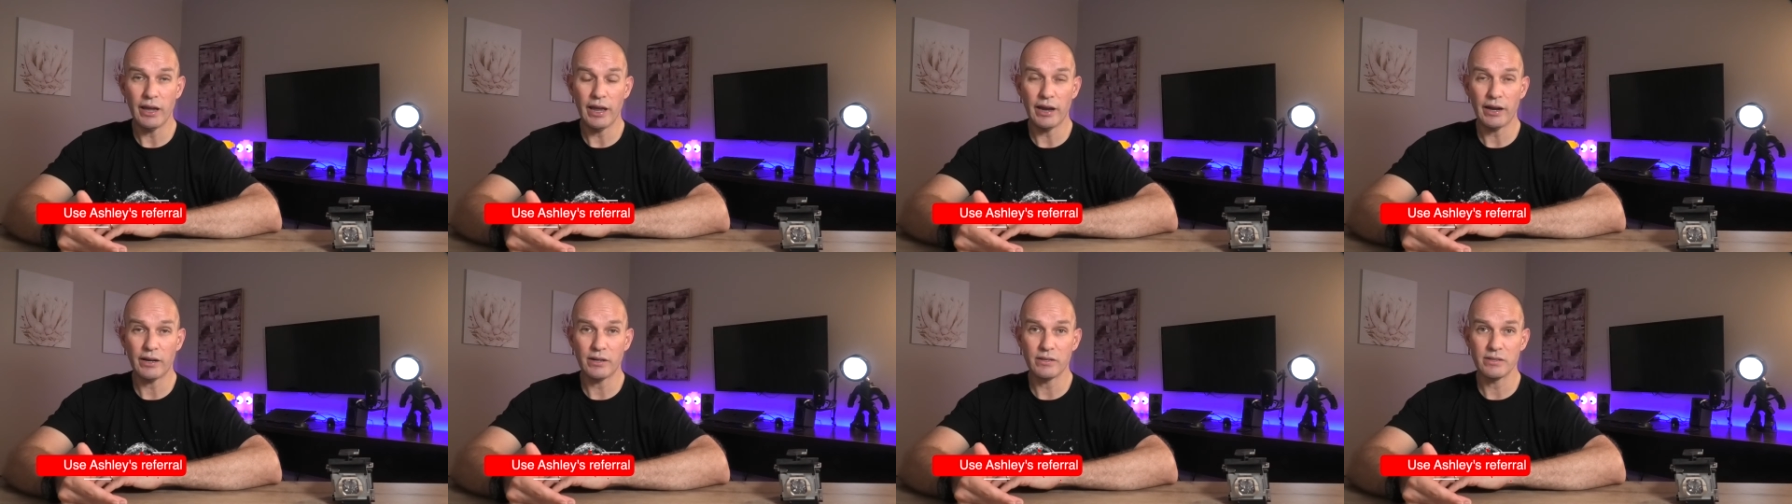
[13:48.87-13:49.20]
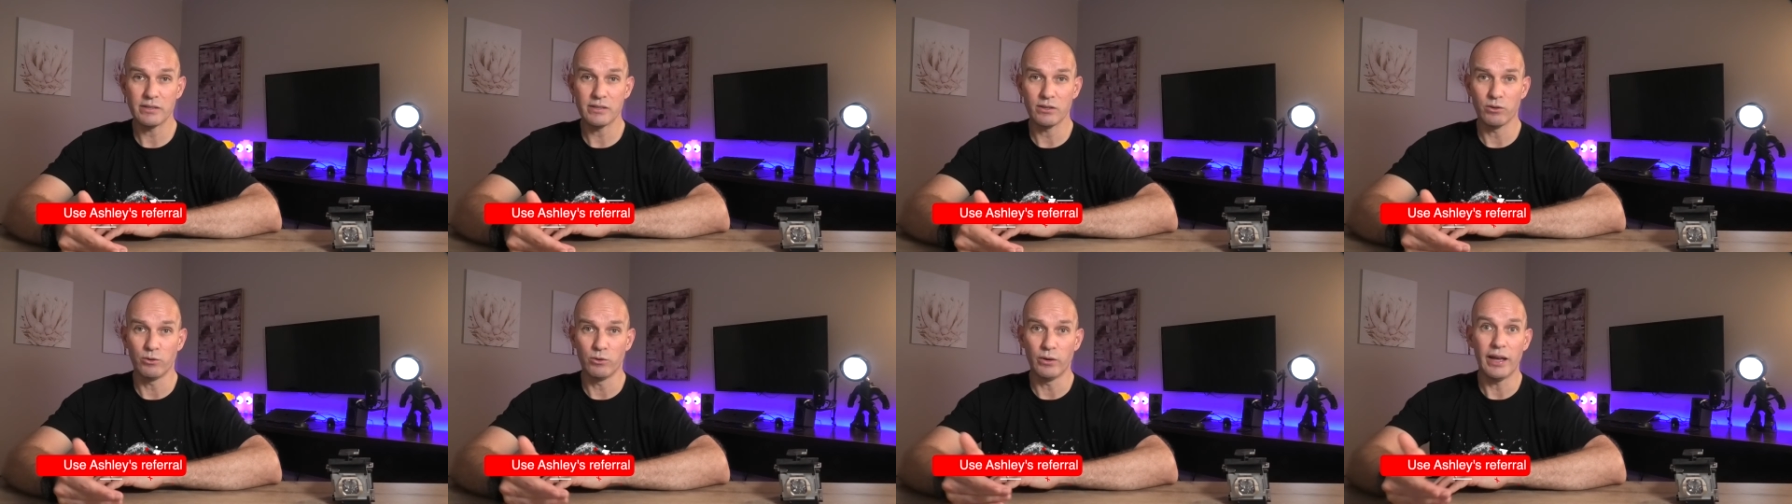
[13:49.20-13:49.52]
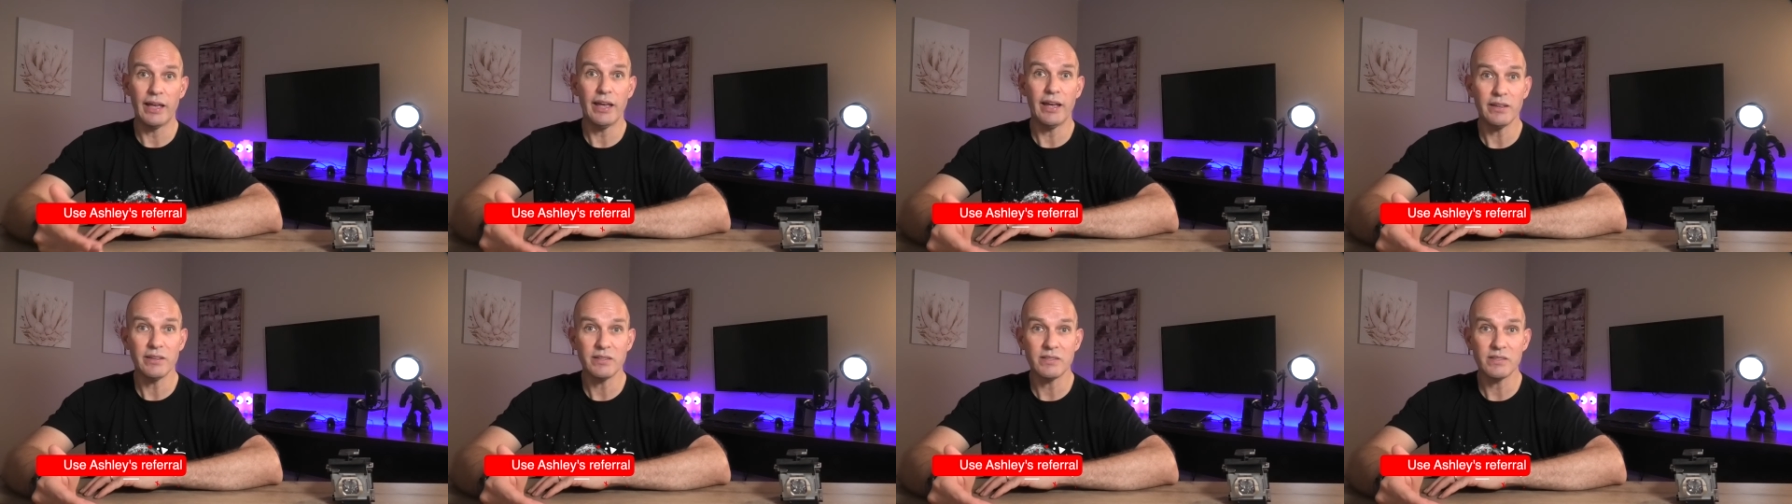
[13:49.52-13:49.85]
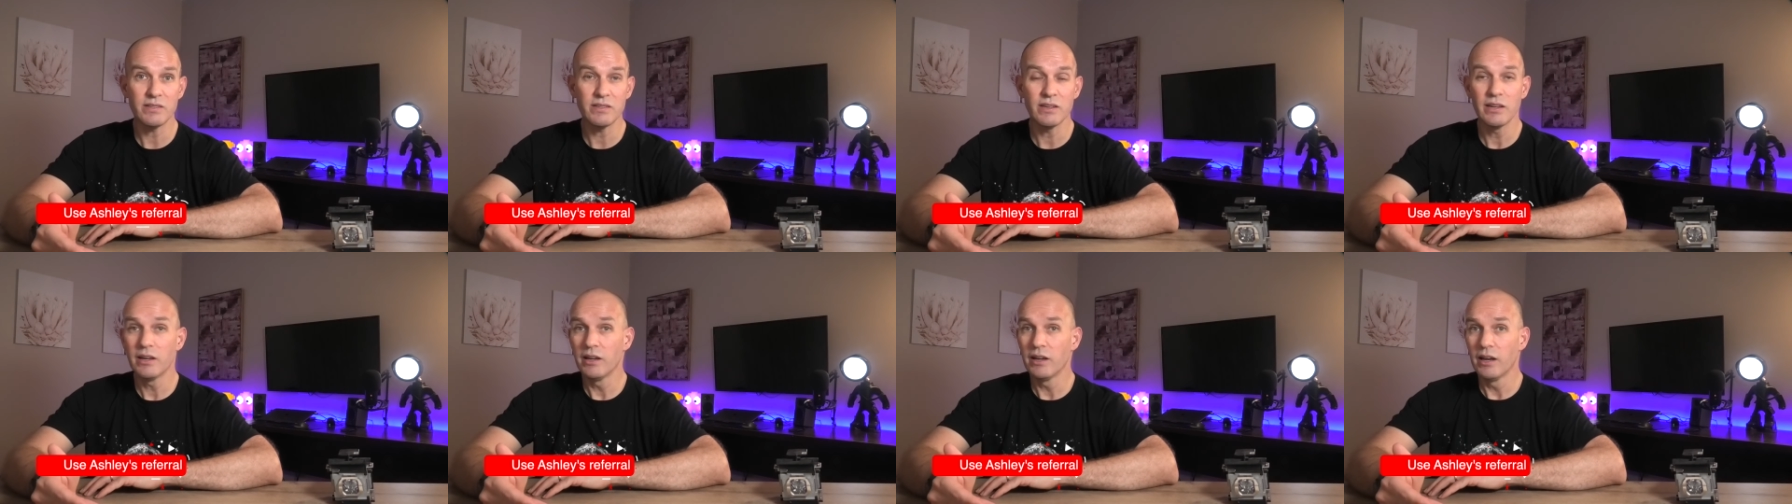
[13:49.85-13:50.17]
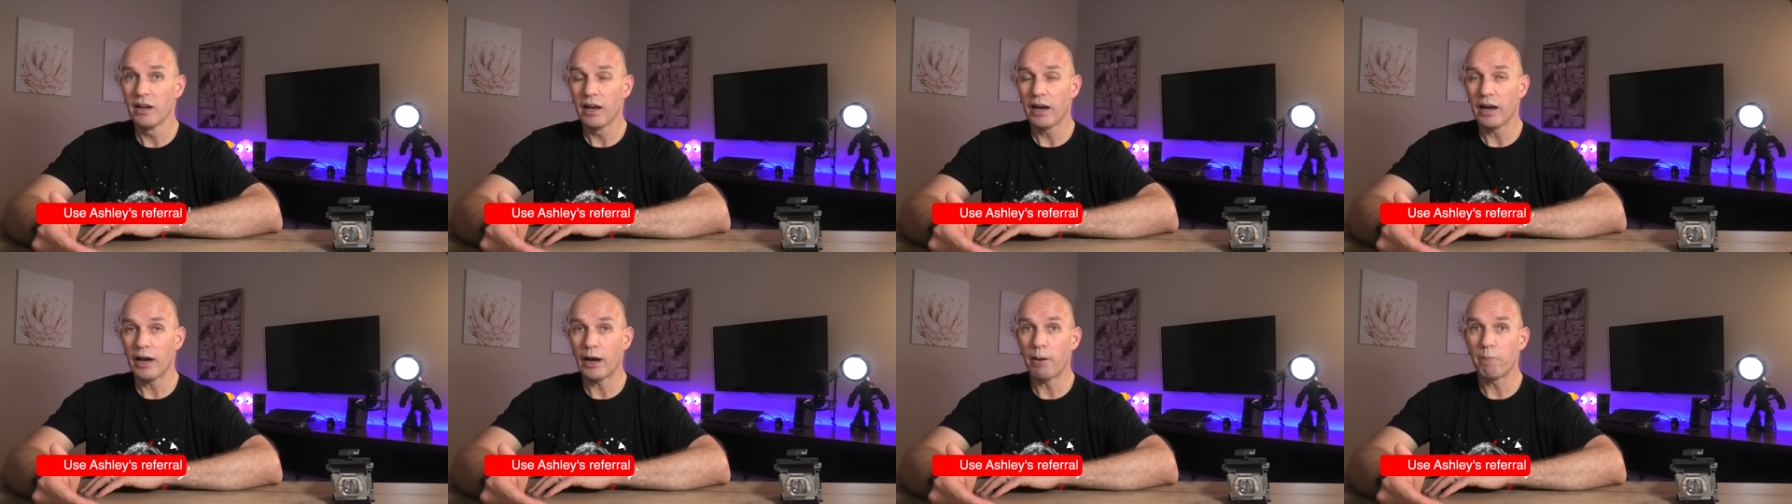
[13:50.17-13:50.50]
X or S,
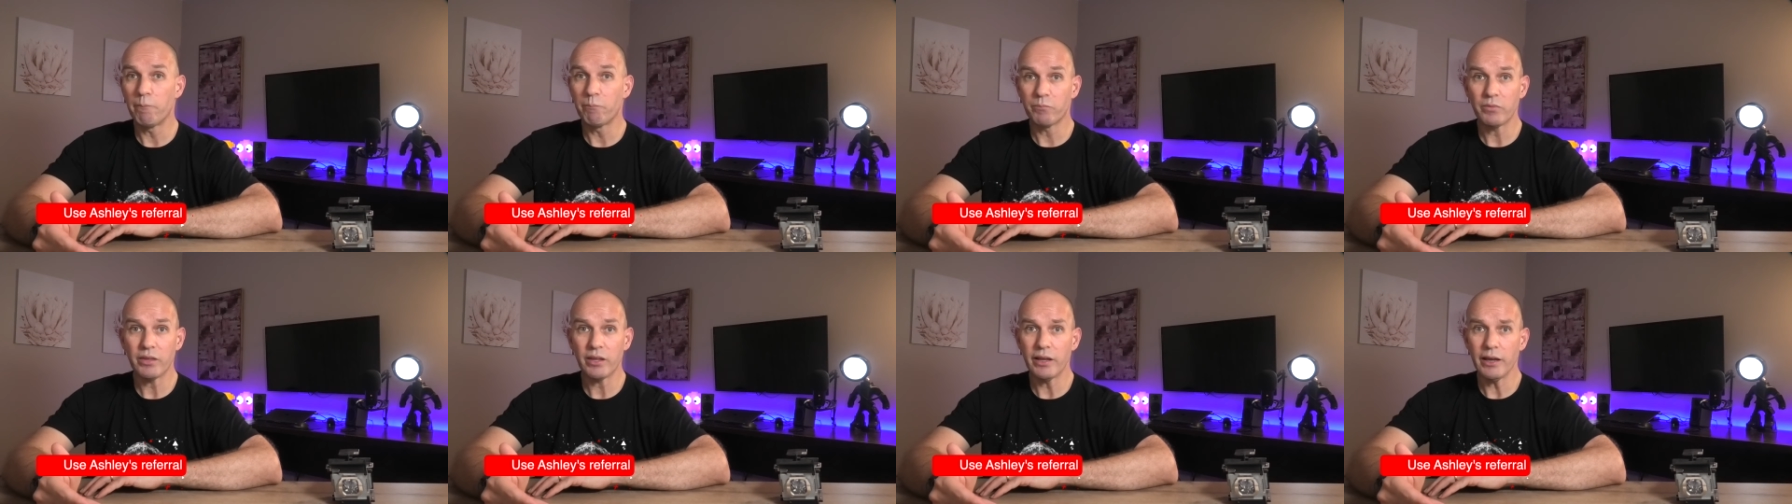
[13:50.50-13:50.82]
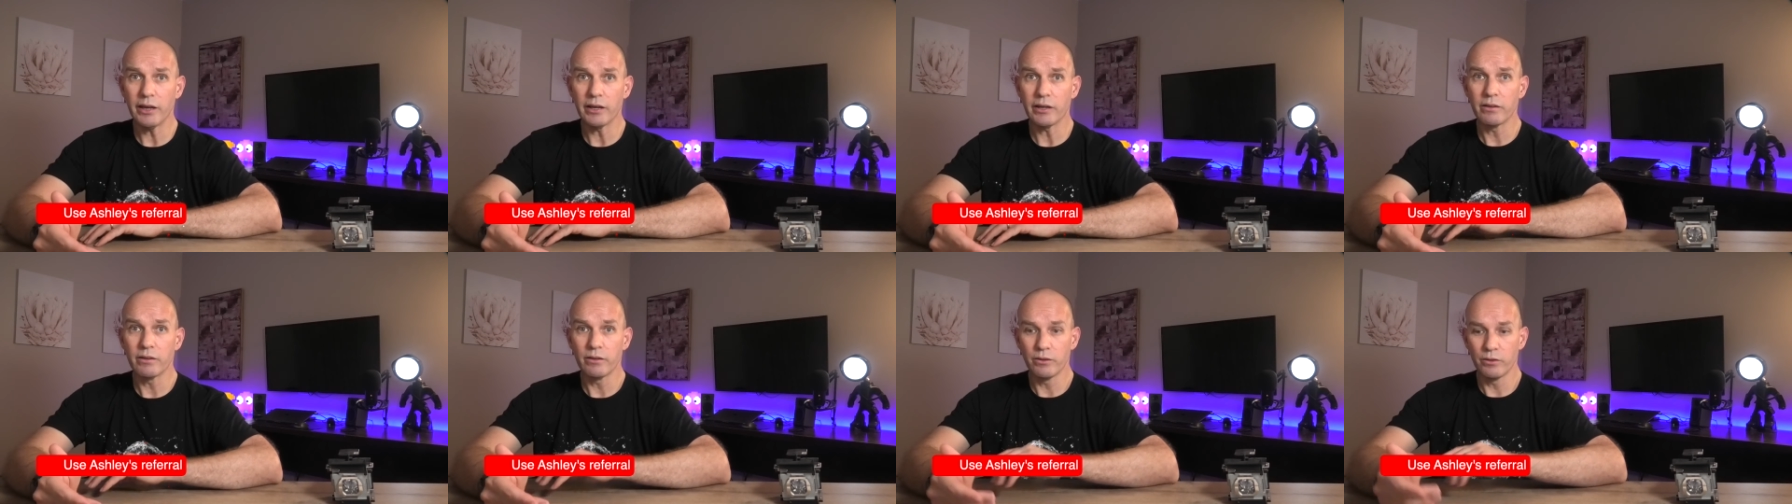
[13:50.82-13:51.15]
um, yeah,